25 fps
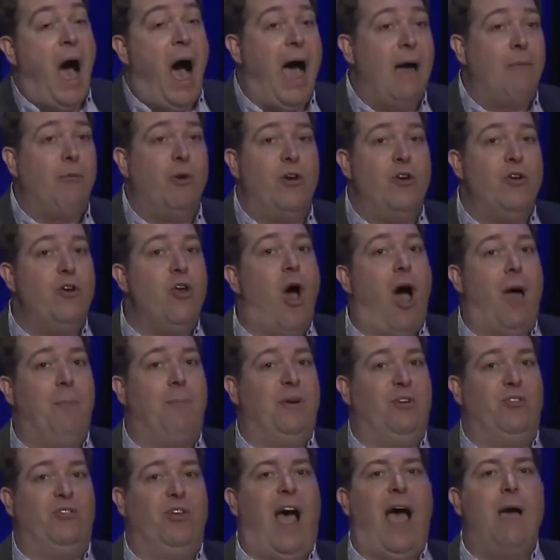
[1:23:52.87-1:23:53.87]
I would
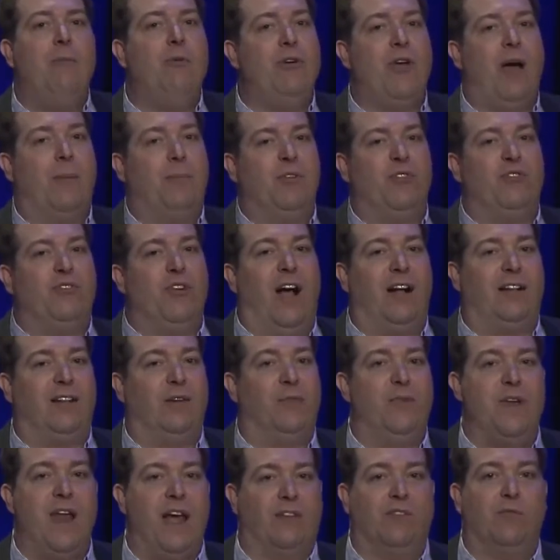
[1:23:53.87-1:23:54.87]
not be, I would not be shocked
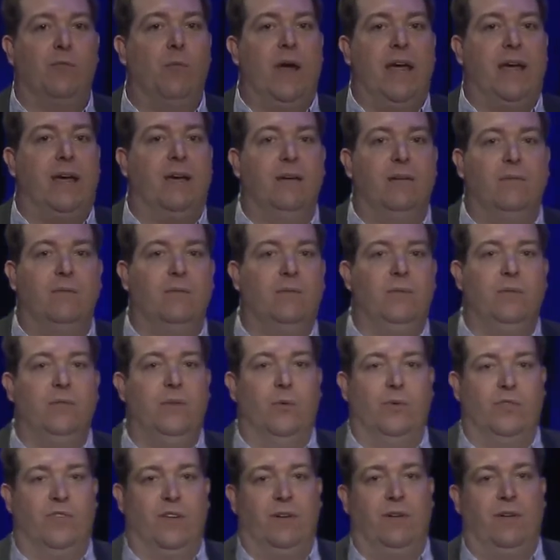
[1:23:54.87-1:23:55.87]
if next week
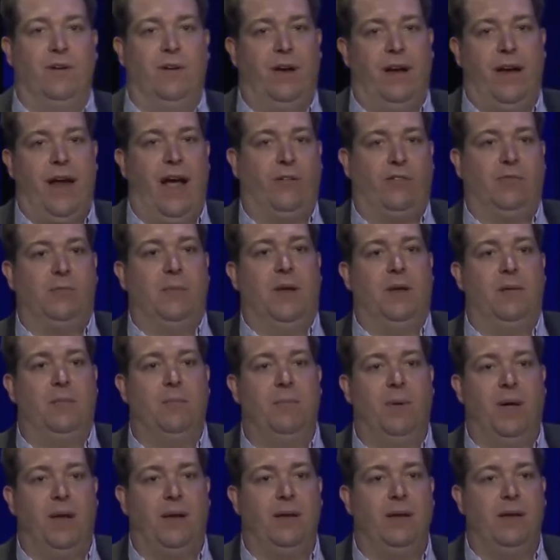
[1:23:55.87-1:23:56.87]
there was an, announcement,
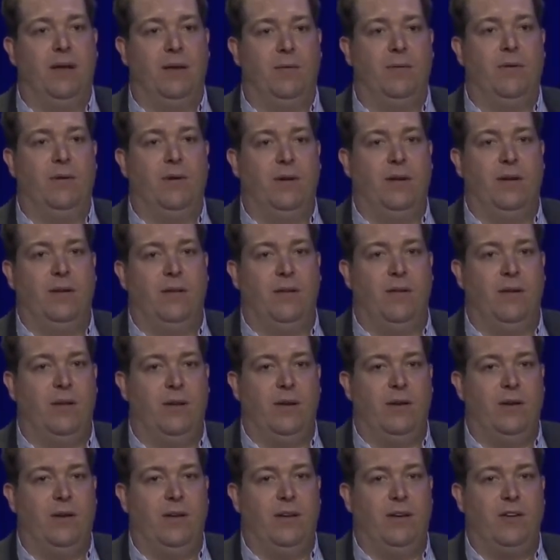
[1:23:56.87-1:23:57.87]
but it, it,
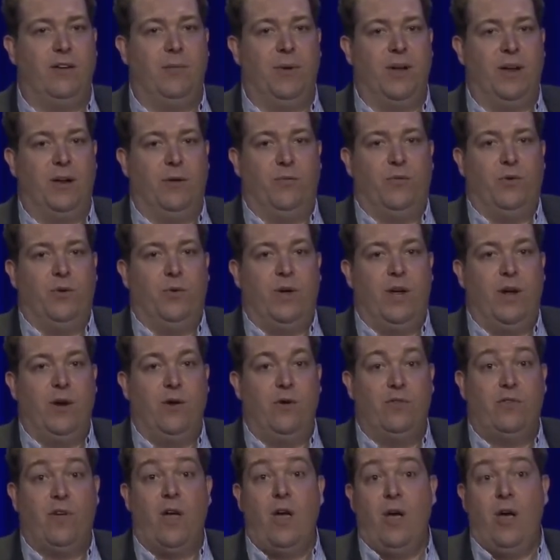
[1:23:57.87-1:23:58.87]
it, it could be in a few
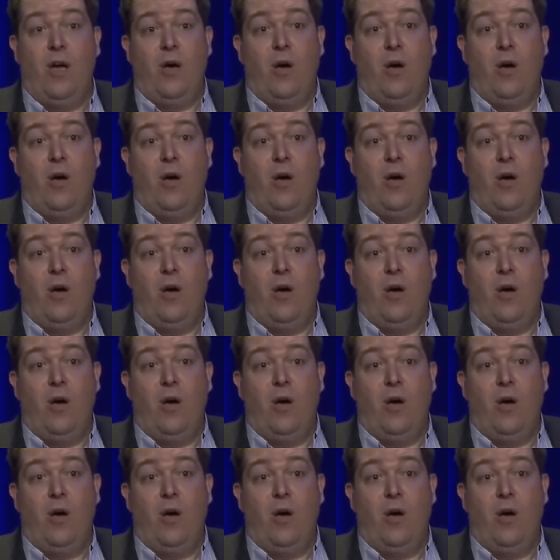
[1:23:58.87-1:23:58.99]
years.